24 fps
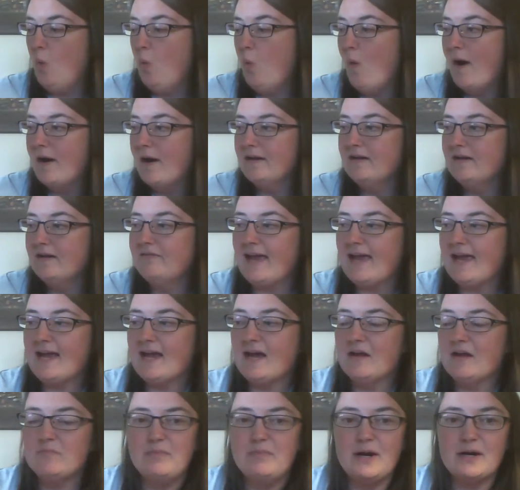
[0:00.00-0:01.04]
One of
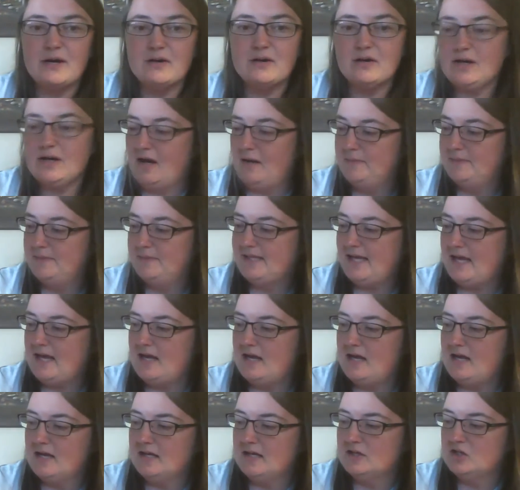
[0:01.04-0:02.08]
Aunt Buttercup's
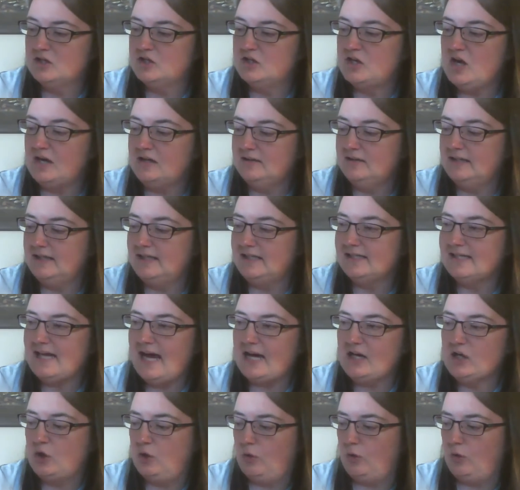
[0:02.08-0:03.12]
ducklings
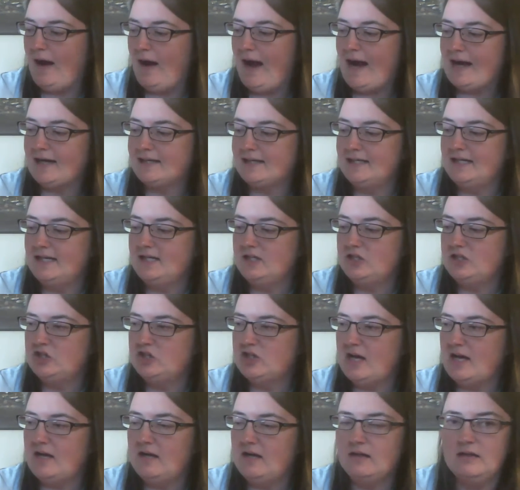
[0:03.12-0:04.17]
had cracked its
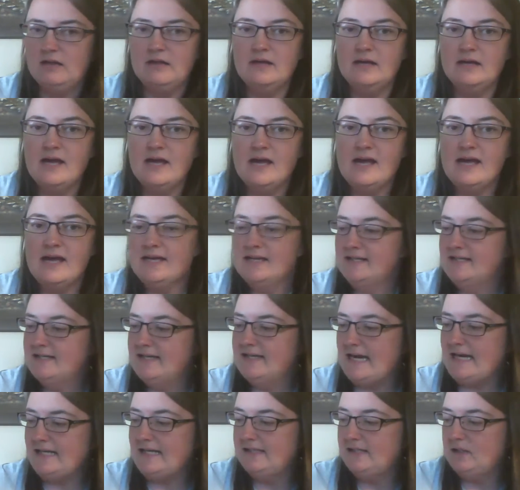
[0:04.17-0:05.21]
shell.
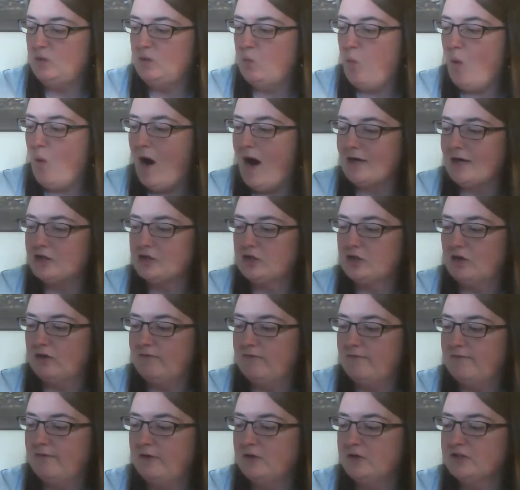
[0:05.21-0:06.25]
Daisy watched
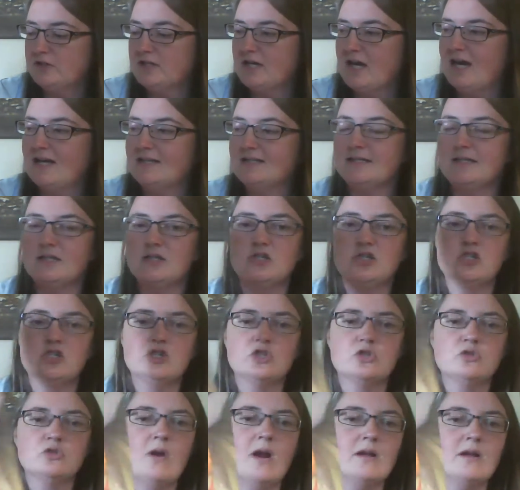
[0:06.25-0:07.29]
her first cousin
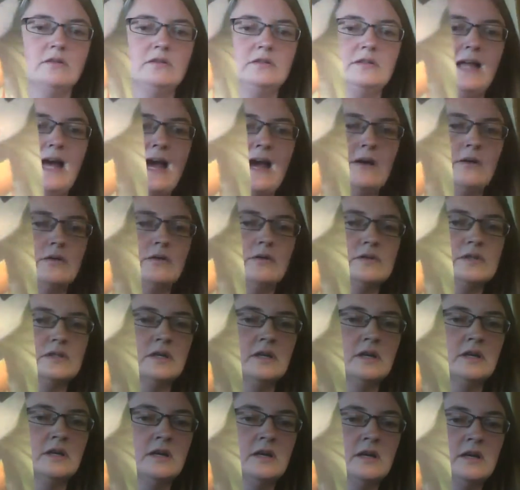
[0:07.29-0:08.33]
struggle out.
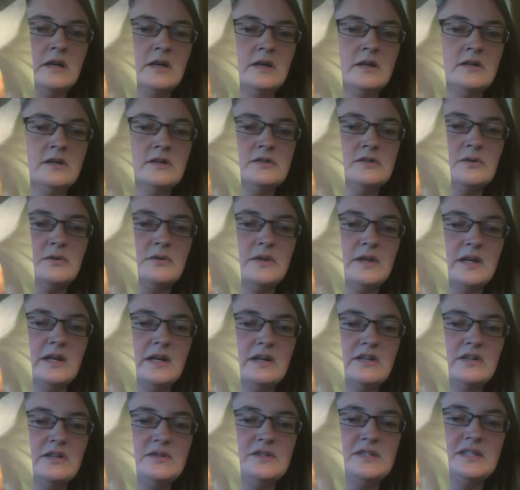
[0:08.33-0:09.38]
So
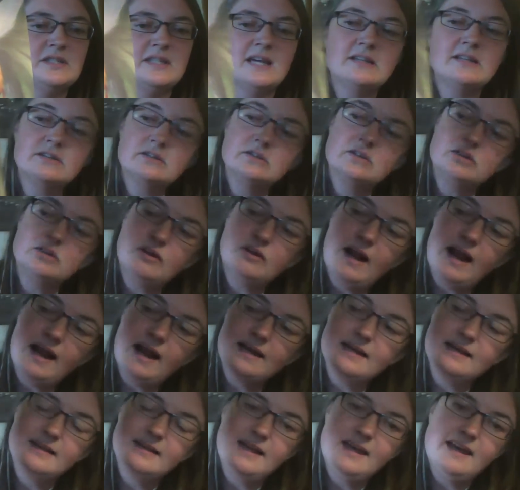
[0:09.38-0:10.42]
there, do you see that little
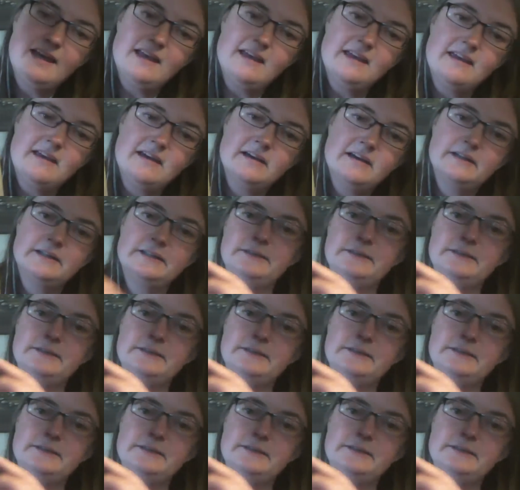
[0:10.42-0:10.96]
crack in the egg?